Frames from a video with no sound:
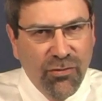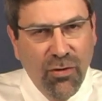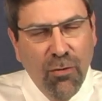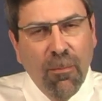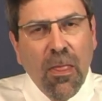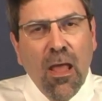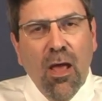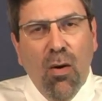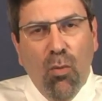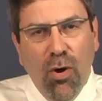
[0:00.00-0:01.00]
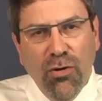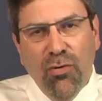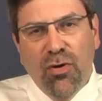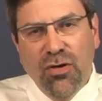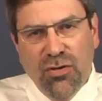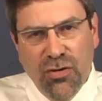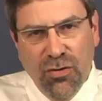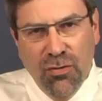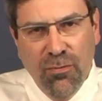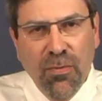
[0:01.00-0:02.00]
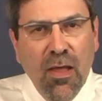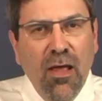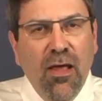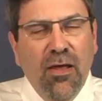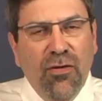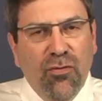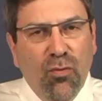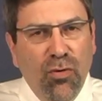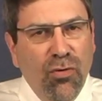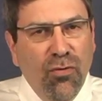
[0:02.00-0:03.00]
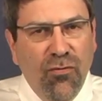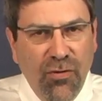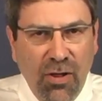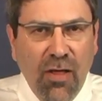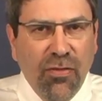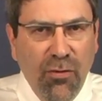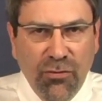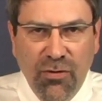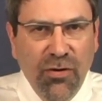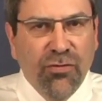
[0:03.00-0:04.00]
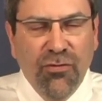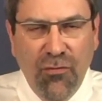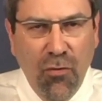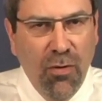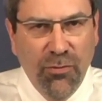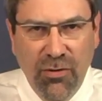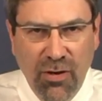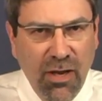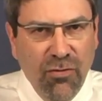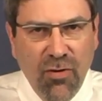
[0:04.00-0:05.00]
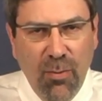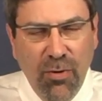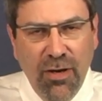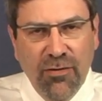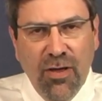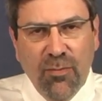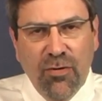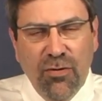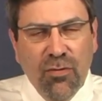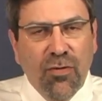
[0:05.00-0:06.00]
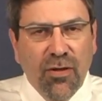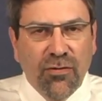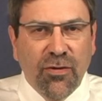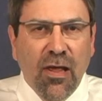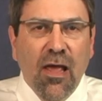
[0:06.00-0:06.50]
So what you can do is when you fill out those initial forms, and again, you've got plenty of time to do this,